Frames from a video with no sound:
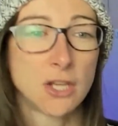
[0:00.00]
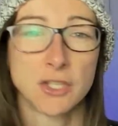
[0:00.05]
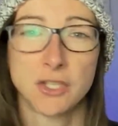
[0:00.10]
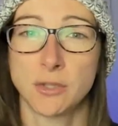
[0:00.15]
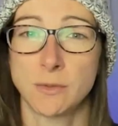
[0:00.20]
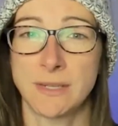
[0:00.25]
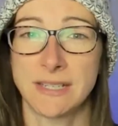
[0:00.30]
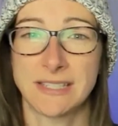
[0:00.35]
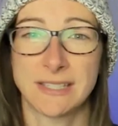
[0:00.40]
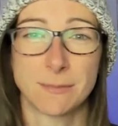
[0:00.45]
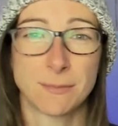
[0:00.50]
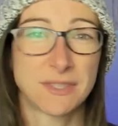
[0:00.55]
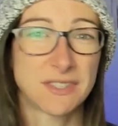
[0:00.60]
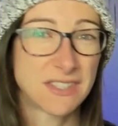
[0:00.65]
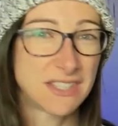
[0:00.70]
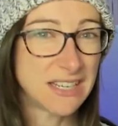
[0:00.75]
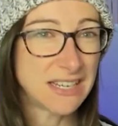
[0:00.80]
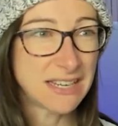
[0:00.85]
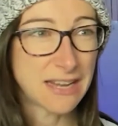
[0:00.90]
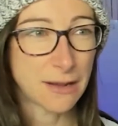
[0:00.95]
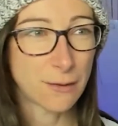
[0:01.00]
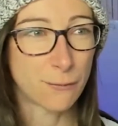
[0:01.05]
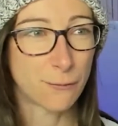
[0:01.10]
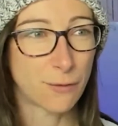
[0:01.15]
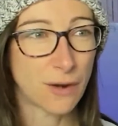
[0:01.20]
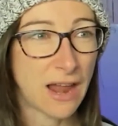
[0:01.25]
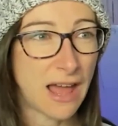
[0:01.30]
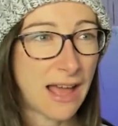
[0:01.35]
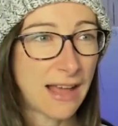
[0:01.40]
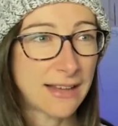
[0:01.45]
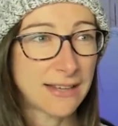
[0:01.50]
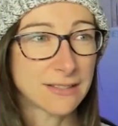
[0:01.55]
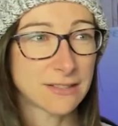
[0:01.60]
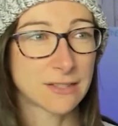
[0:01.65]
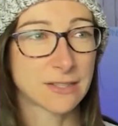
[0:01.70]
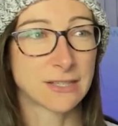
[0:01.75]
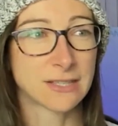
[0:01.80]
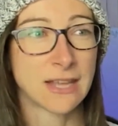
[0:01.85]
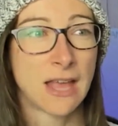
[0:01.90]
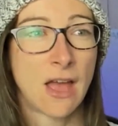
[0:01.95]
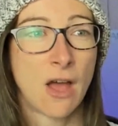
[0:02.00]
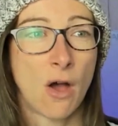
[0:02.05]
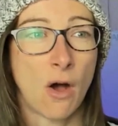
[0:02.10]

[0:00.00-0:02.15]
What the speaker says: doing some scenic flights,